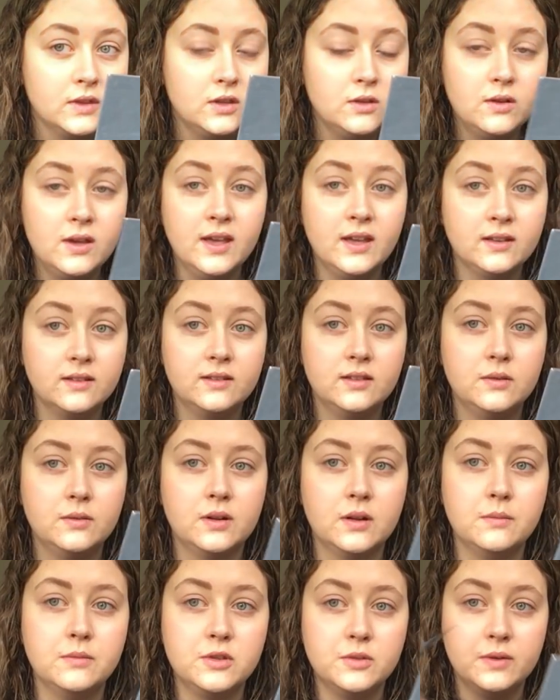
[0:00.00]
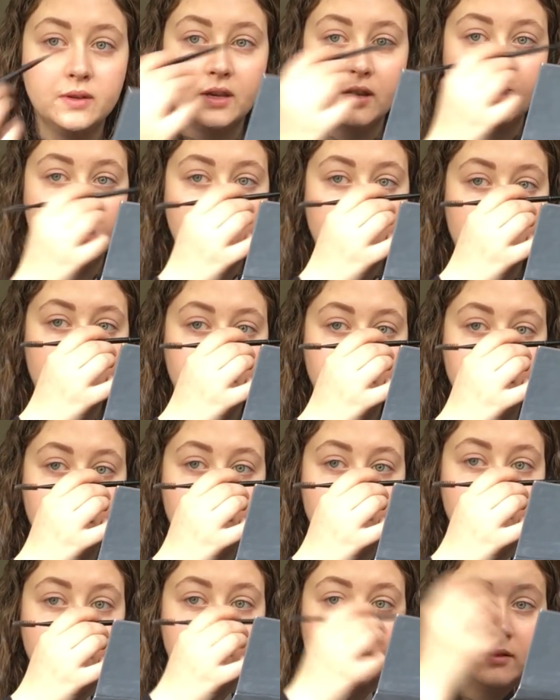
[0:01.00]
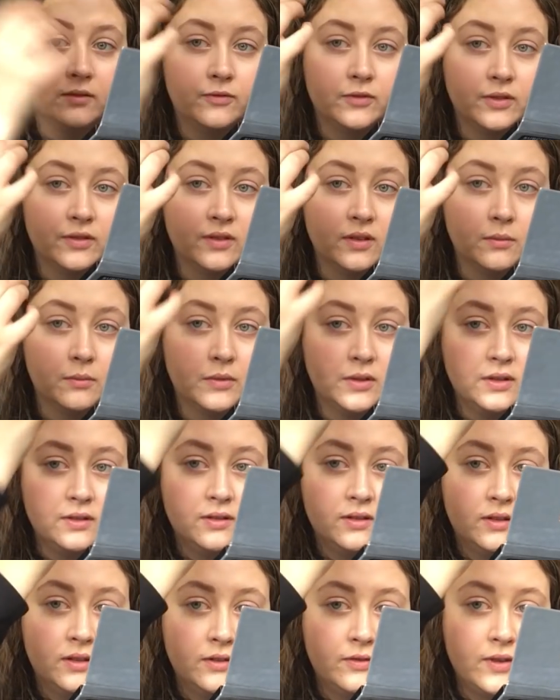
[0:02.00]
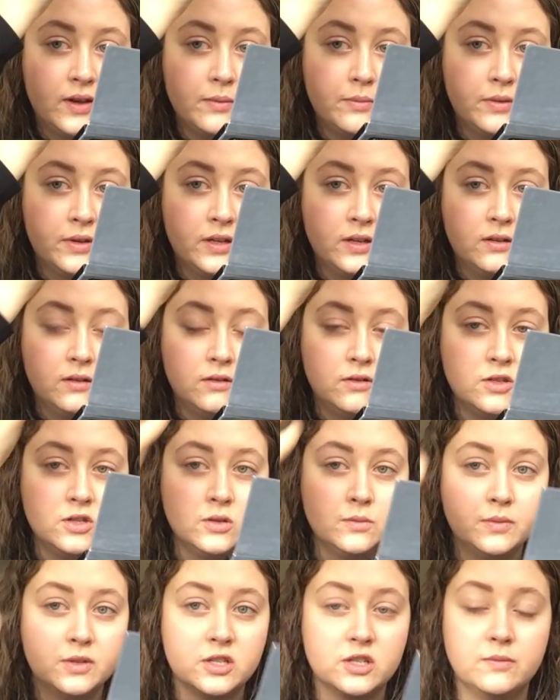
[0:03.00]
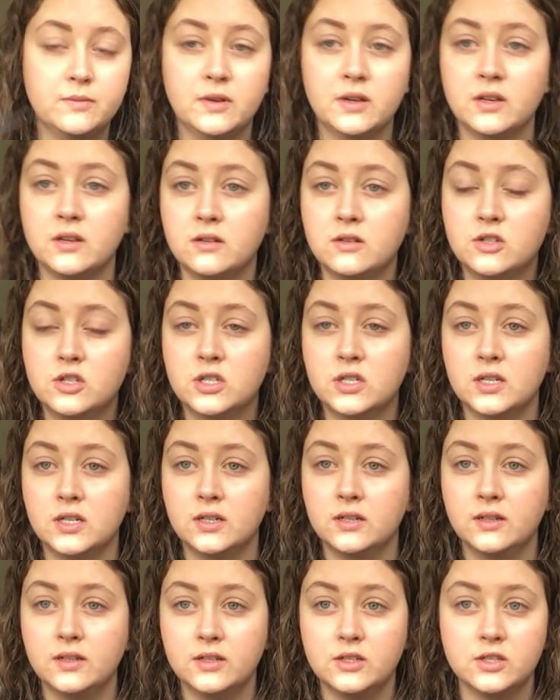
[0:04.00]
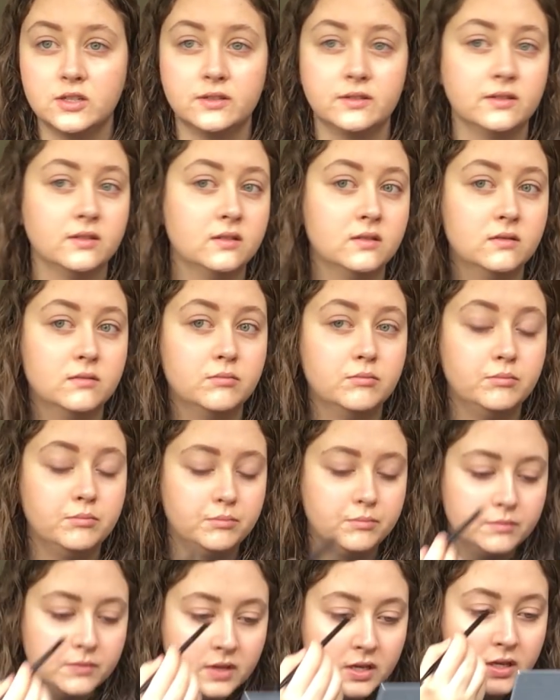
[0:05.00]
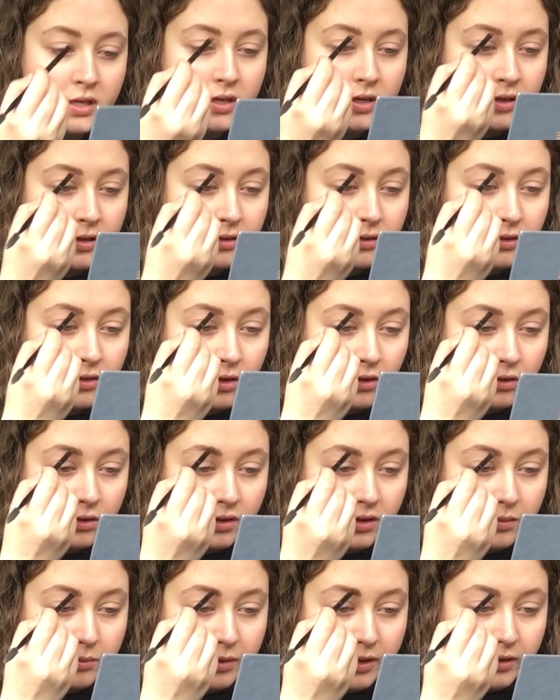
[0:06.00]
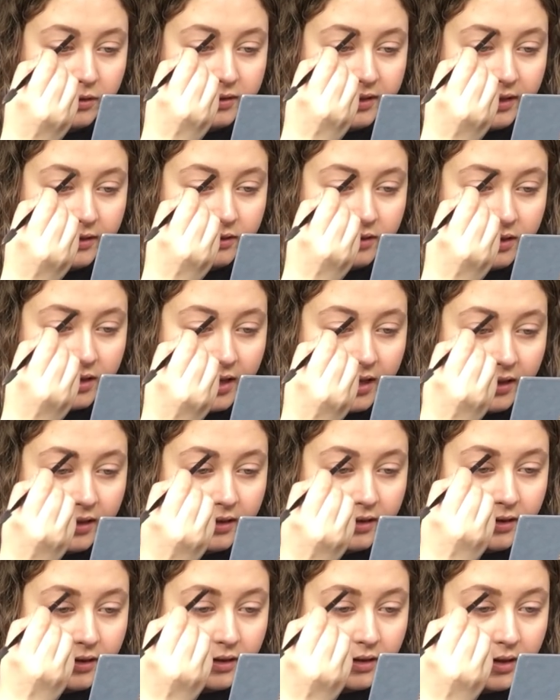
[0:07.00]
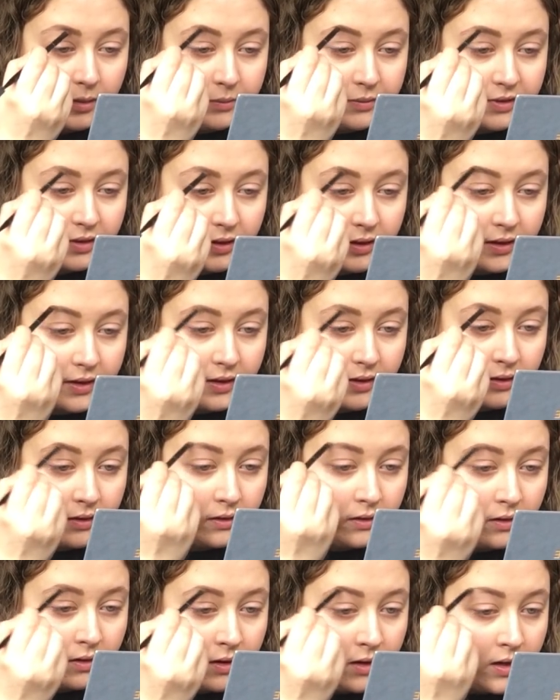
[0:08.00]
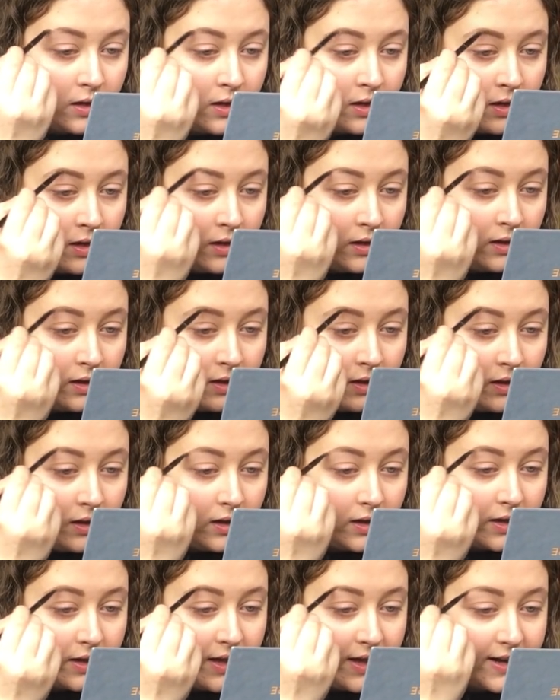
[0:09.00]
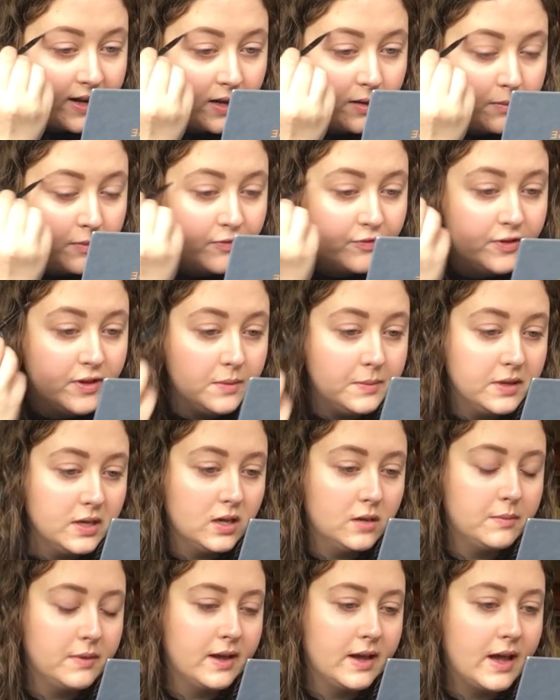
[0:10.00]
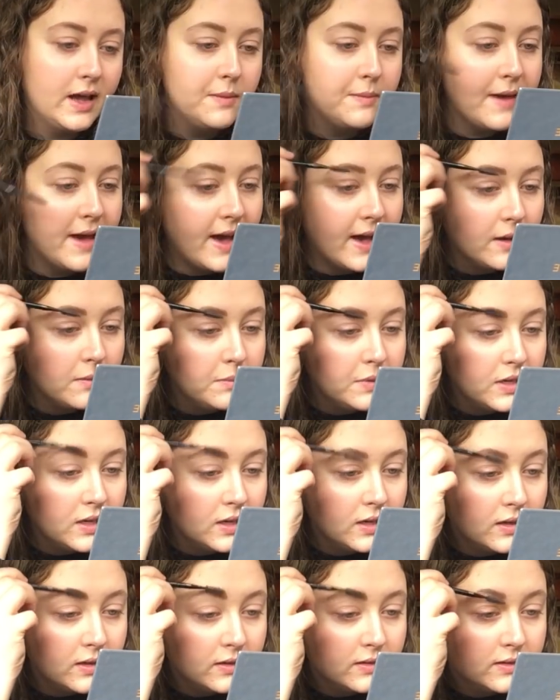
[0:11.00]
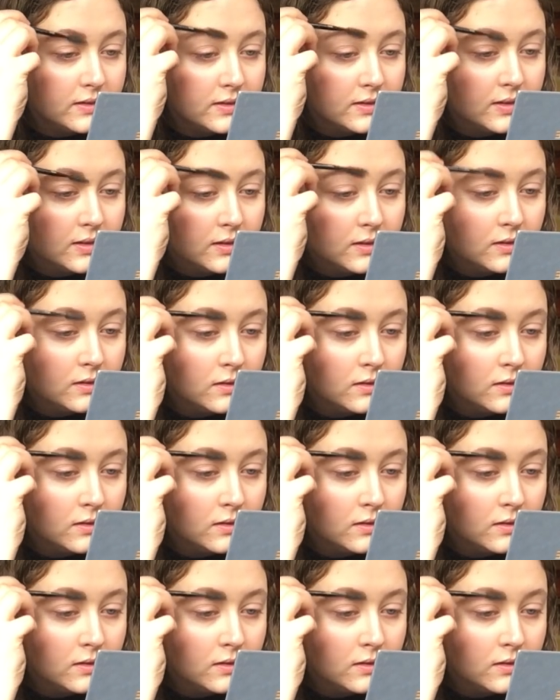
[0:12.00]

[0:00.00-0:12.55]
you can't see what I'm doing at all because for some reason if I put in too much in my shirt, it just totally blows out the color. I'm sorry. Again, I'm filming on my iPad because